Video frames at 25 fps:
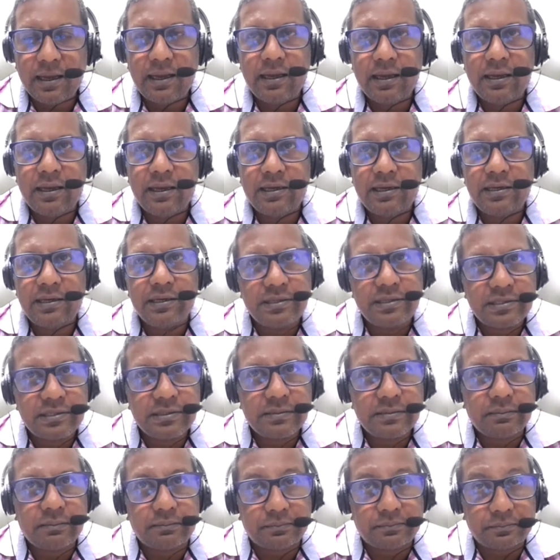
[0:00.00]

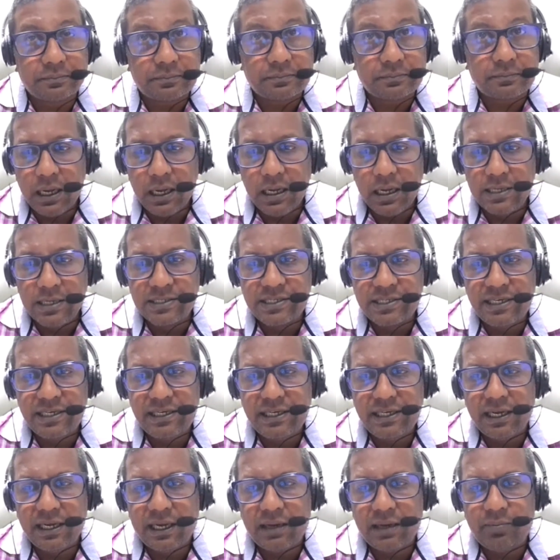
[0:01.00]
as a
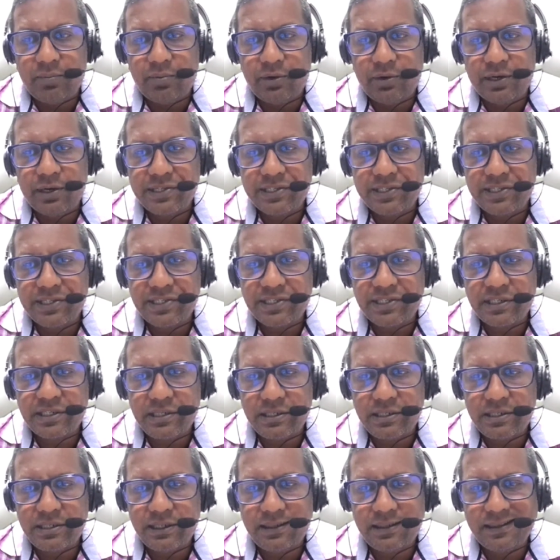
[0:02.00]
senior library
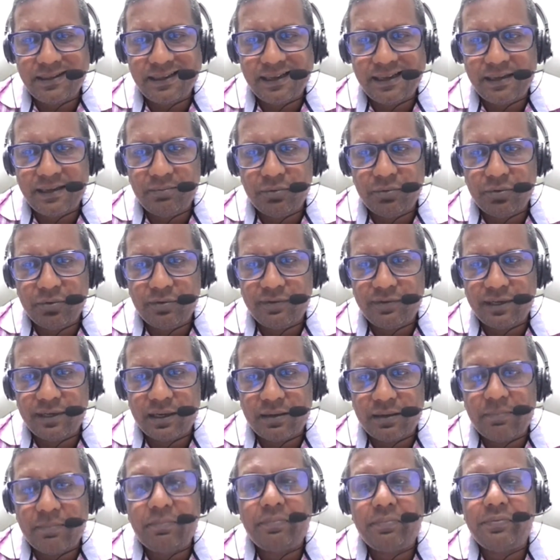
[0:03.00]
assistant, and then I moved
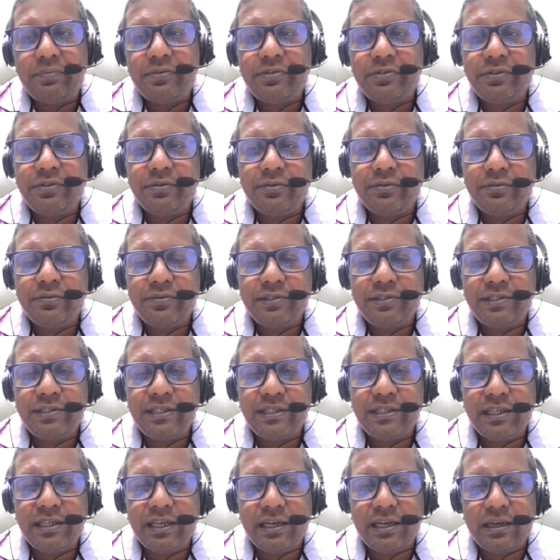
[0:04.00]
up to
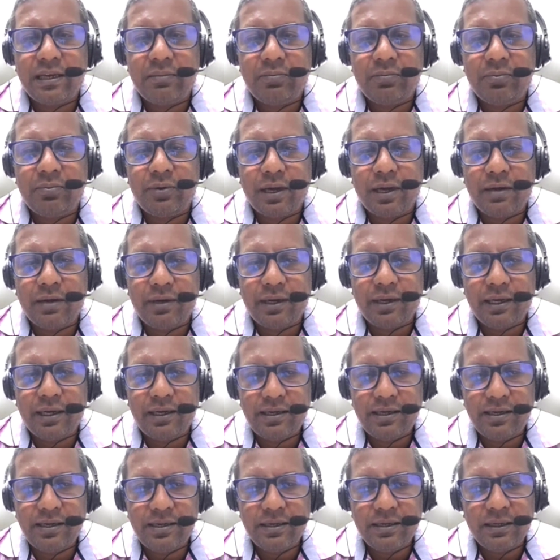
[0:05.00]
senior
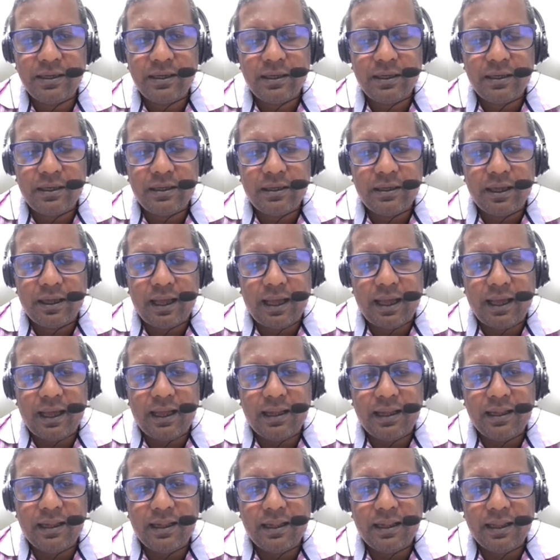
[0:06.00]
librarian.
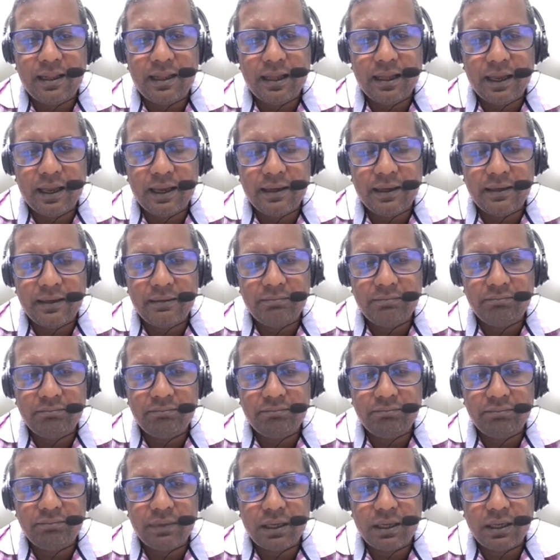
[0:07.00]
And
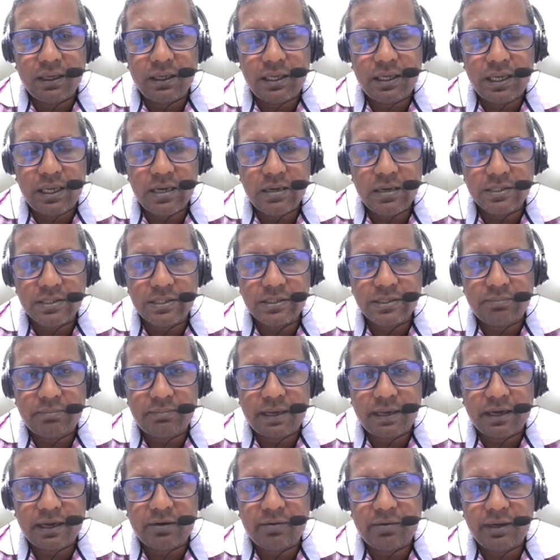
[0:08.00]
then, so
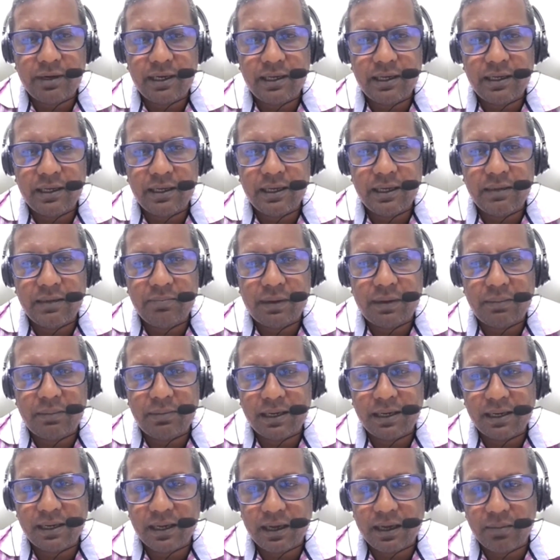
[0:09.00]
my career in
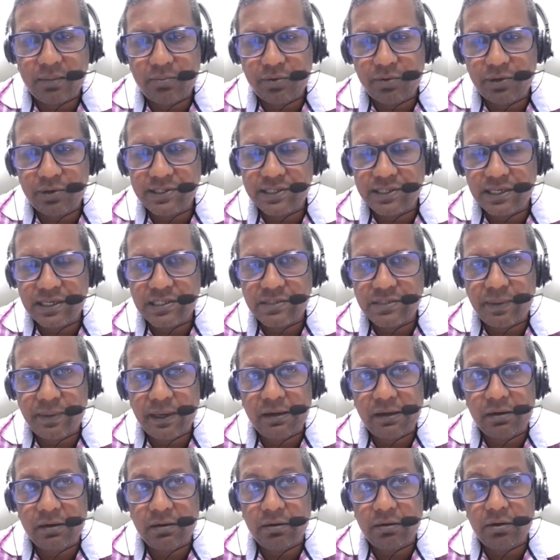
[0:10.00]
public libraries has
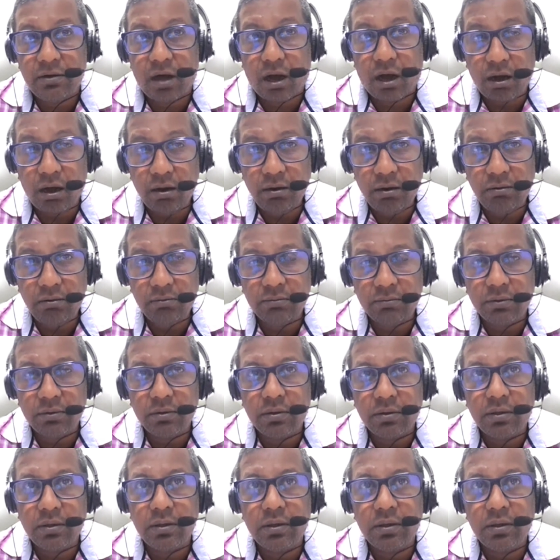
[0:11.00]
been a long